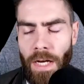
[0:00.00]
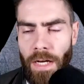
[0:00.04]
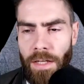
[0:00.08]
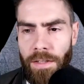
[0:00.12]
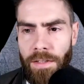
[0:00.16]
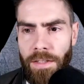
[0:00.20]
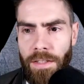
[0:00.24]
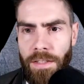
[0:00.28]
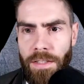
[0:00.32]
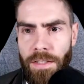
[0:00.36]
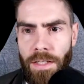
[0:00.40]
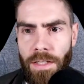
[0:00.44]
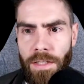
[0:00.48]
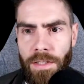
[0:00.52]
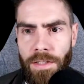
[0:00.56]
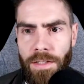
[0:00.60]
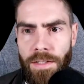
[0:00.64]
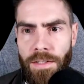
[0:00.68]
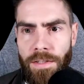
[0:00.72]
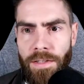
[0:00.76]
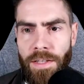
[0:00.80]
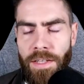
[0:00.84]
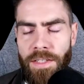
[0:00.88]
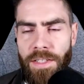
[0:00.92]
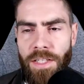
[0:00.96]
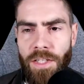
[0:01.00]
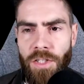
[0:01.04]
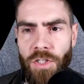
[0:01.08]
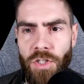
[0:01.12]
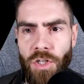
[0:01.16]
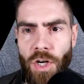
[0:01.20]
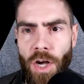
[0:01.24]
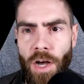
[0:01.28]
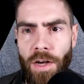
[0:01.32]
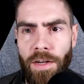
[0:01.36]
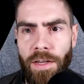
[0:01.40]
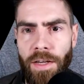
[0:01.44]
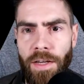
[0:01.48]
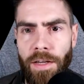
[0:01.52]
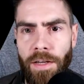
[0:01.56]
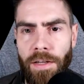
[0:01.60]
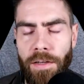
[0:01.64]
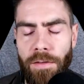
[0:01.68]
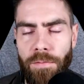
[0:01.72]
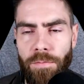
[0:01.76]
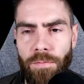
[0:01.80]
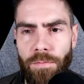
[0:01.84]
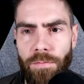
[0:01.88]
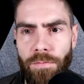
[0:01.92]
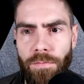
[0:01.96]
this is this is shocking
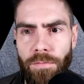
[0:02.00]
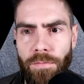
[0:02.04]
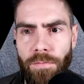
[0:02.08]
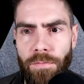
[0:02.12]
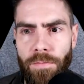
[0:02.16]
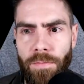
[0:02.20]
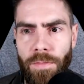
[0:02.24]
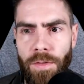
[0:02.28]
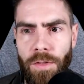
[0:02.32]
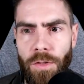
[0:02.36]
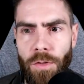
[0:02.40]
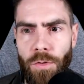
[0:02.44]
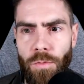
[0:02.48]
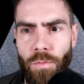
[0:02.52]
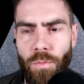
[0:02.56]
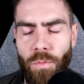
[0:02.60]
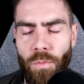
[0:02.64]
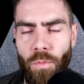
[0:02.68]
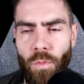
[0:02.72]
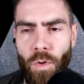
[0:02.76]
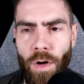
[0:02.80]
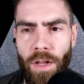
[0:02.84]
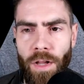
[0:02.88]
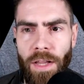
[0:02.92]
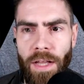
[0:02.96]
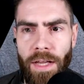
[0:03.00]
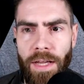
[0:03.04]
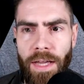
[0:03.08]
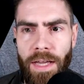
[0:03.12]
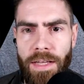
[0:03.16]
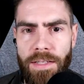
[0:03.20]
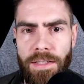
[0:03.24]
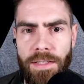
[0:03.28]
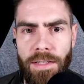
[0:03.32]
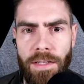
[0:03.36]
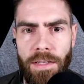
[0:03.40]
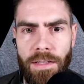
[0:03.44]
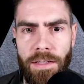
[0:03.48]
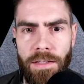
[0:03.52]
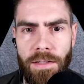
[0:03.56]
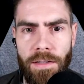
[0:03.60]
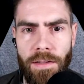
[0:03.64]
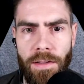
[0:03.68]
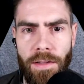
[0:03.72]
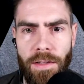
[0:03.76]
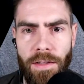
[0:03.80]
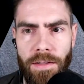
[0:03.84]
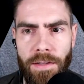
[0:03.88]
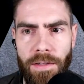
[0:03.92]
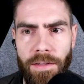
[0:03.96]
and well, I guess the
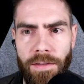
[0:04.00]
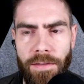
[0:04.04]
the